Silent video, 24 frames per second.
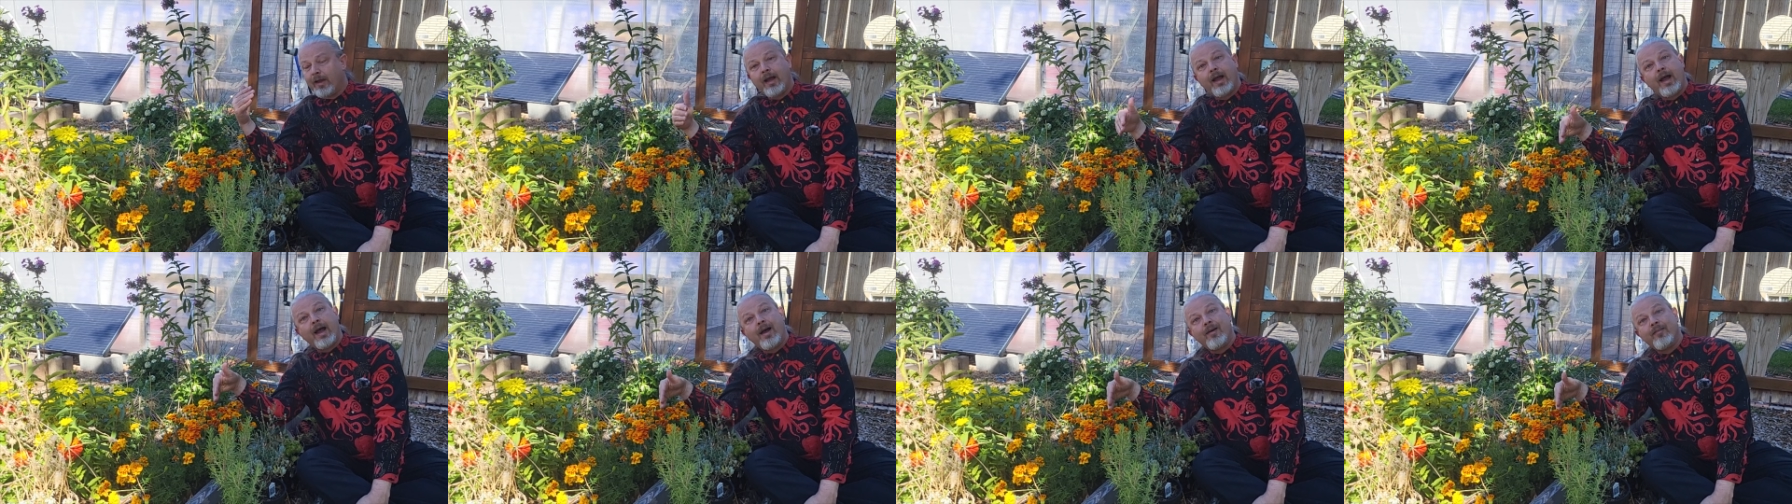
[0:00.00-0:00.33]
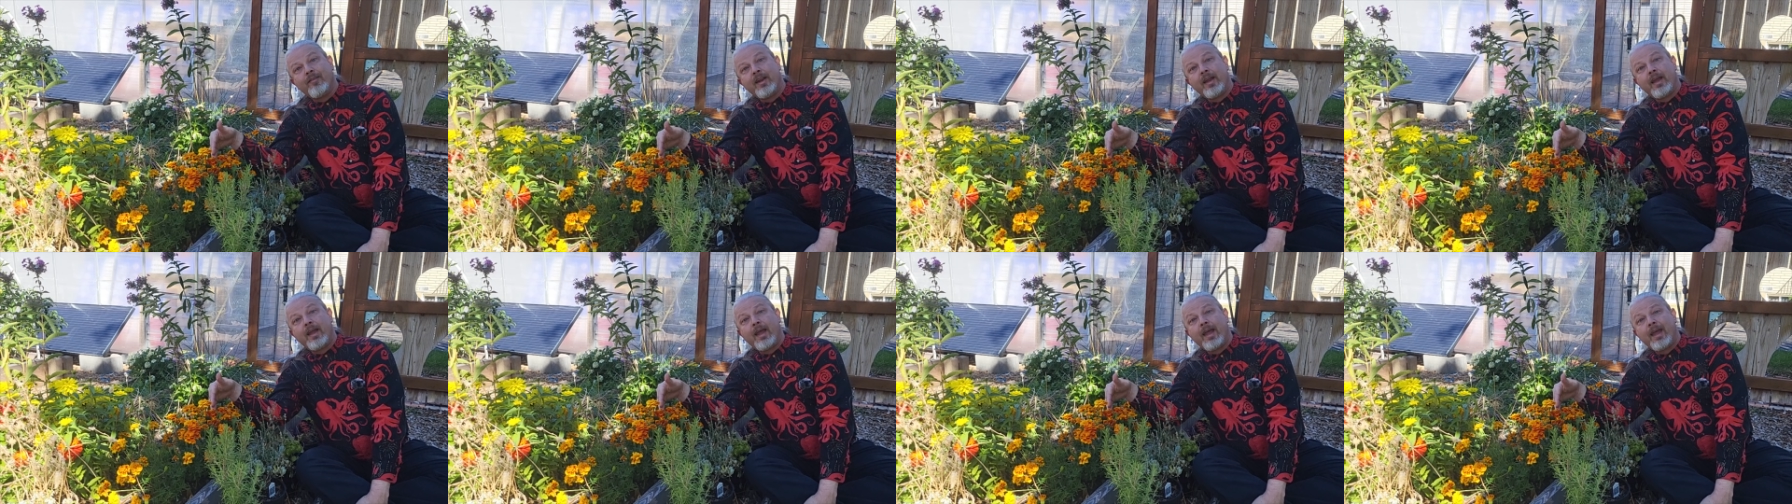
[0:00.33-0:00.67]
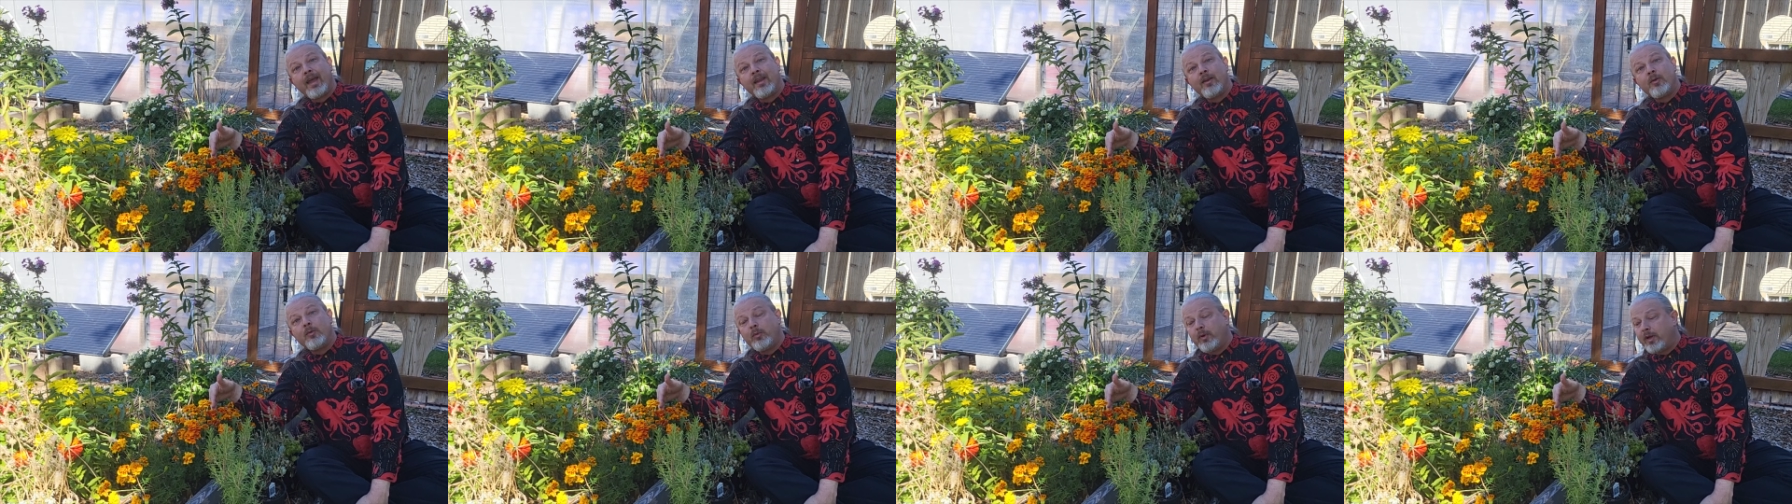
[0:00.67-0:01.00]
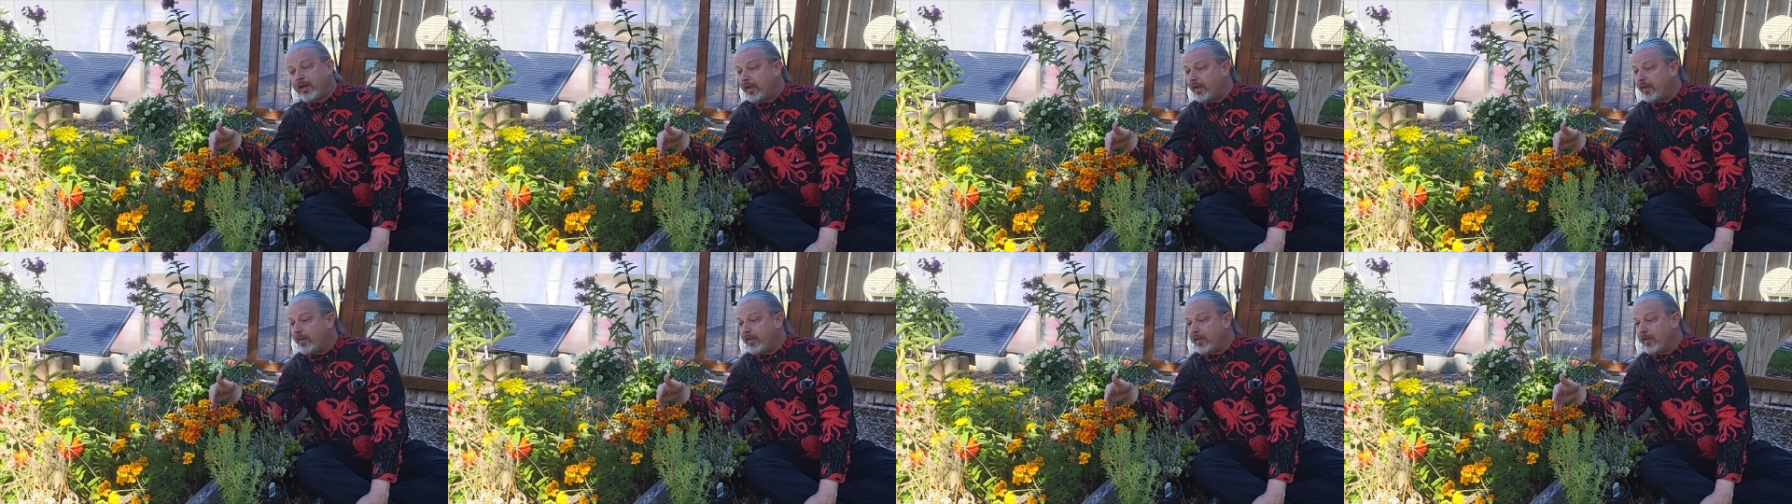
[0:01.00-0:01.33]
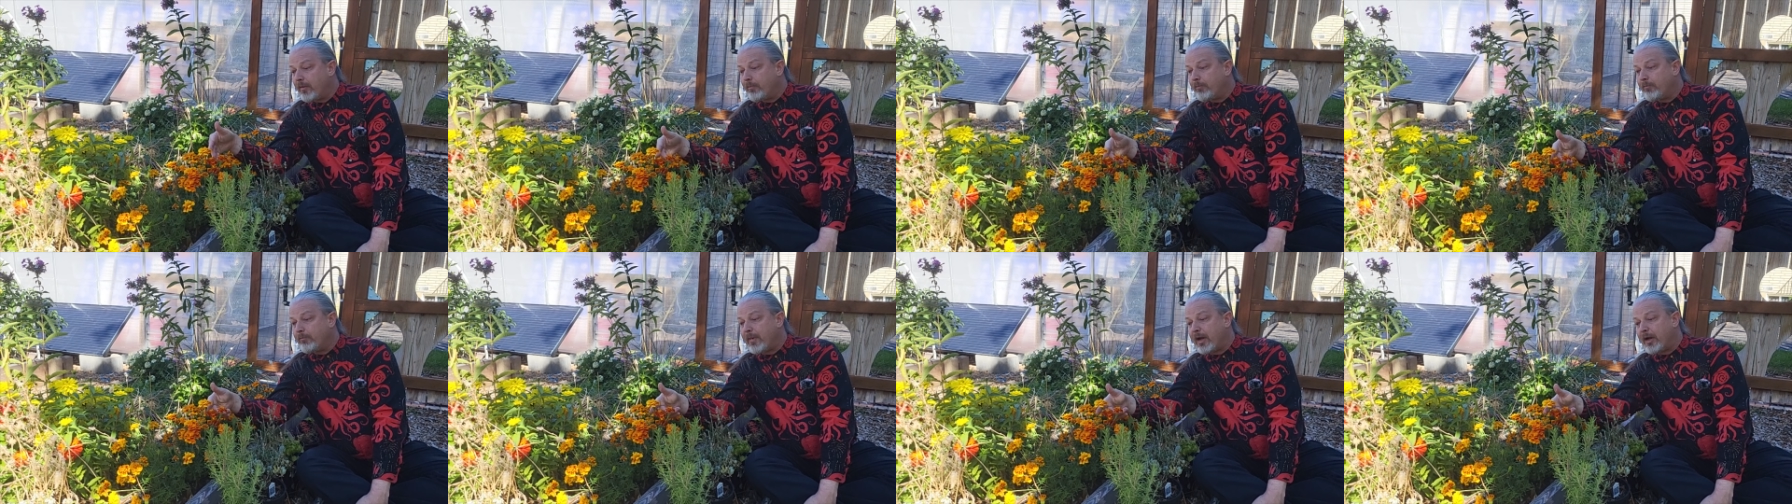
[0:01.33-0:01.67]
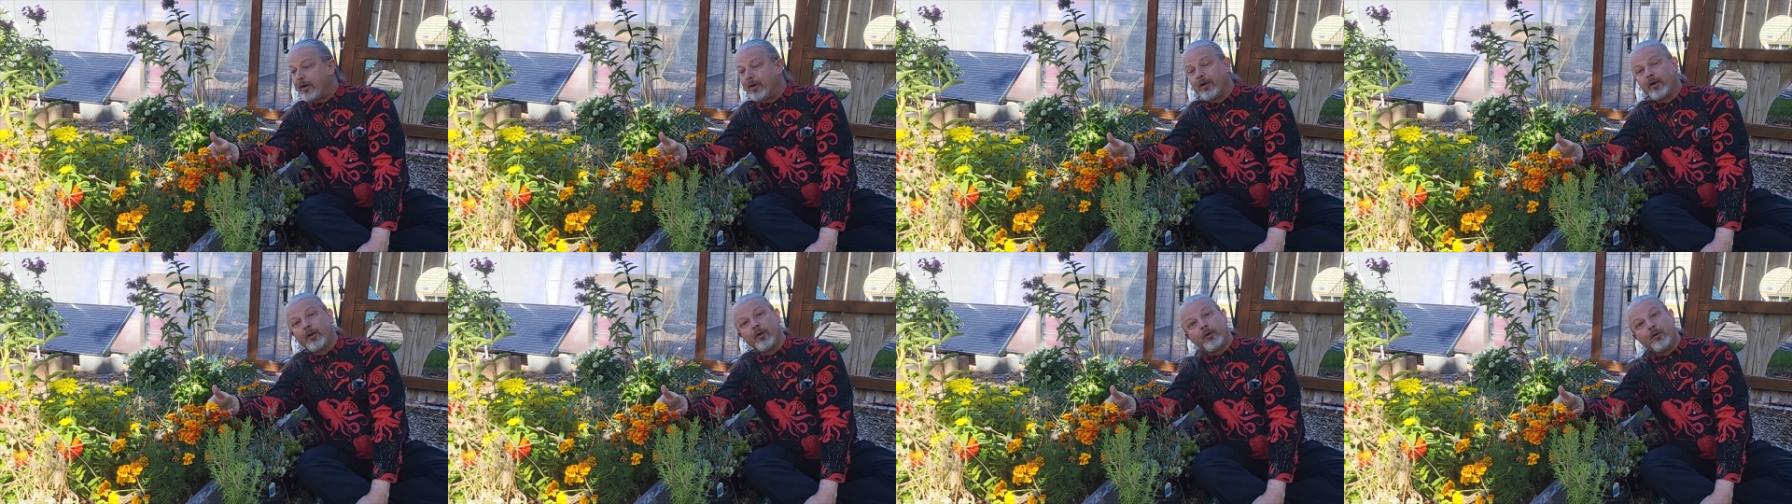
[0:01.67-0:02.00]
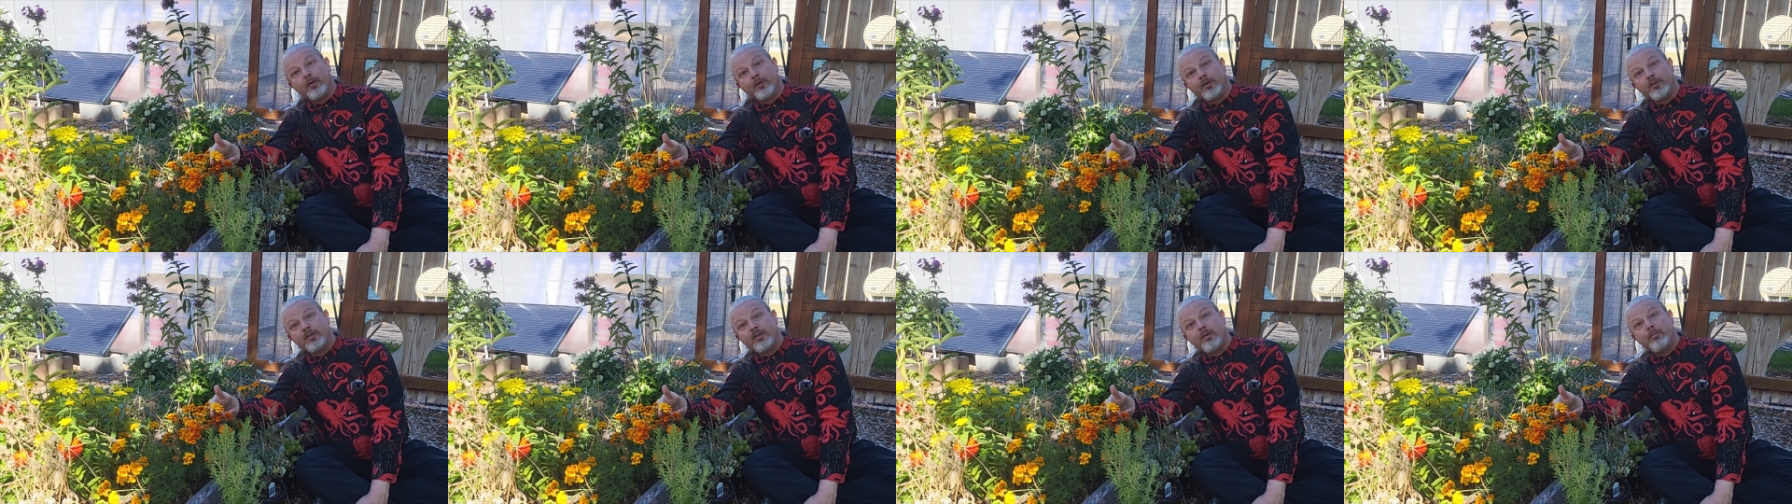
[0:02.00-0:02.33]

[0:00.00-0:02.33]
I'm going to end with marigolds.